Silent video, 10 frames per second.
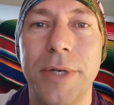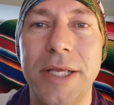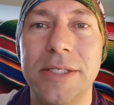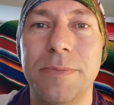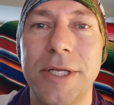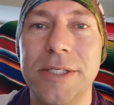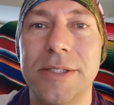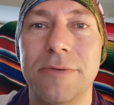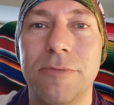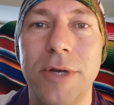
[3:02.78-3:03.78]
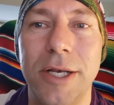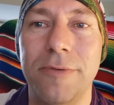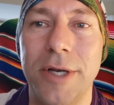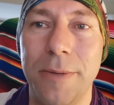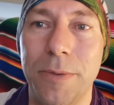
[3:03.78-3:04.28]
please, please, really,
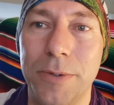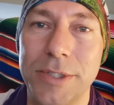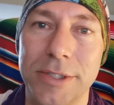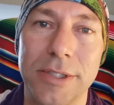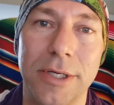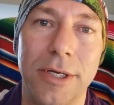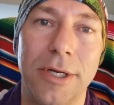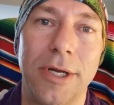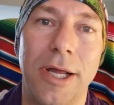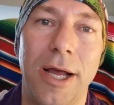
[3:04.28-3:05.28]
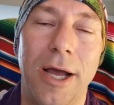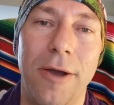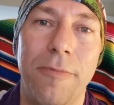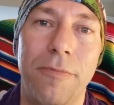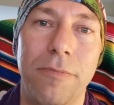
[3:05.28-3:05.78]
really important.
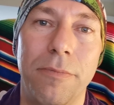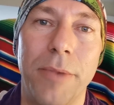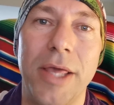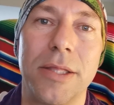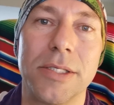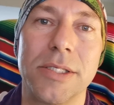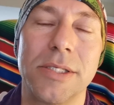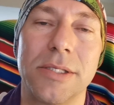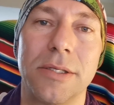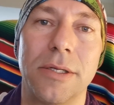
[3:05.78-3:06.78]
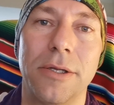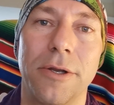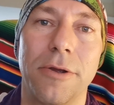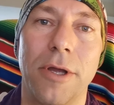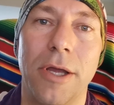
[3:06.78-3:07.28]
Make this,
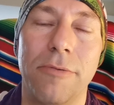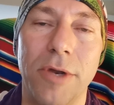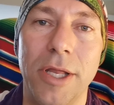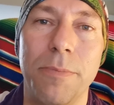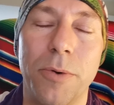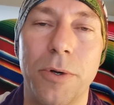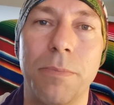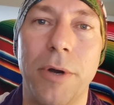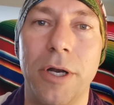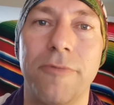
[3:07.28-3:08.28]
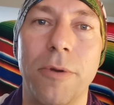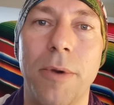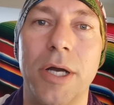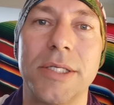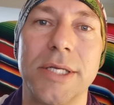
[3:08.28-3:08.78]
a really important part of your
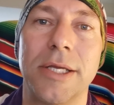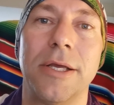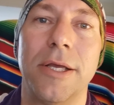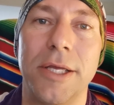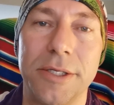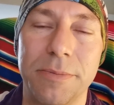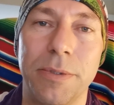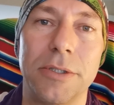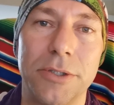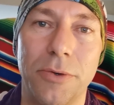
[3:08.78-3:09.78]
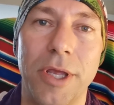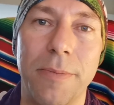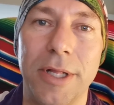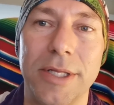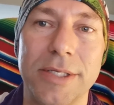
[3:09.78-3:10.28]
marketing is build your
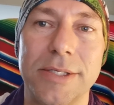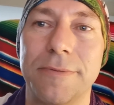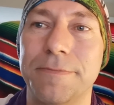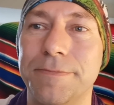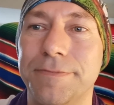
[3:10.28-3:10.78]
email list.